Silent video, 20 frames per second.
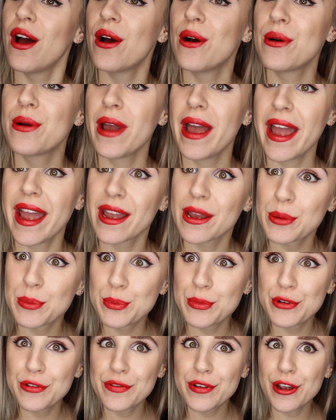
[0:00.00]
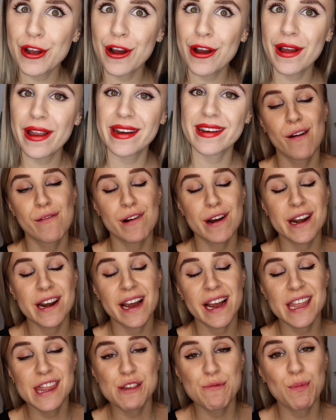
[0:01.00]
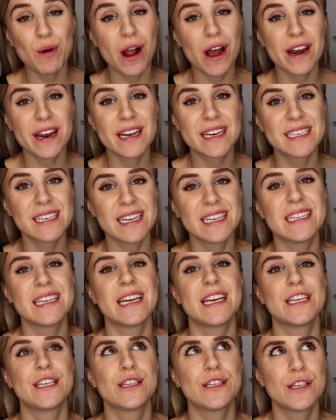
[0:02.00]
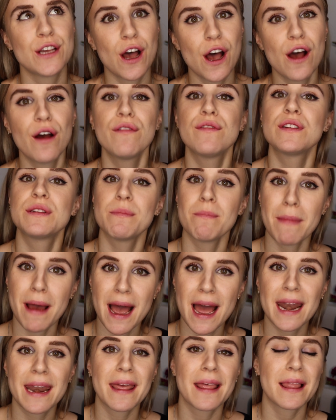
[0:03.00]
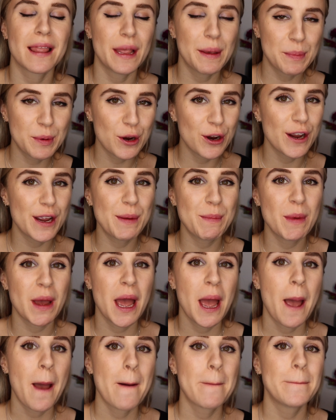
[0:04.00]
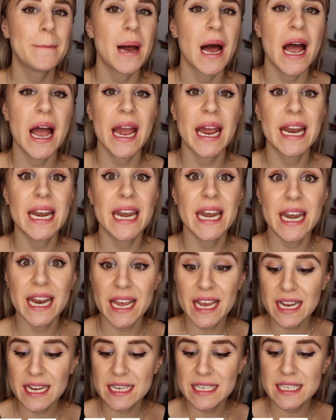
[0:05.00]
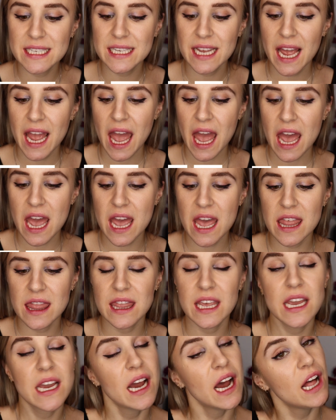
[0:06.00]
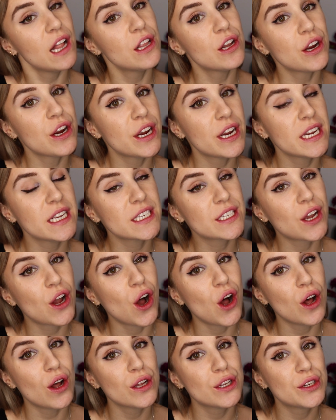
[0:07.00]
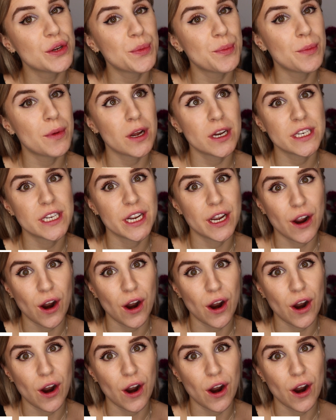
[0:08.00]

Okay, moving on. Our 9th product is a soft matte lip cream by NYX, and the color is called Monte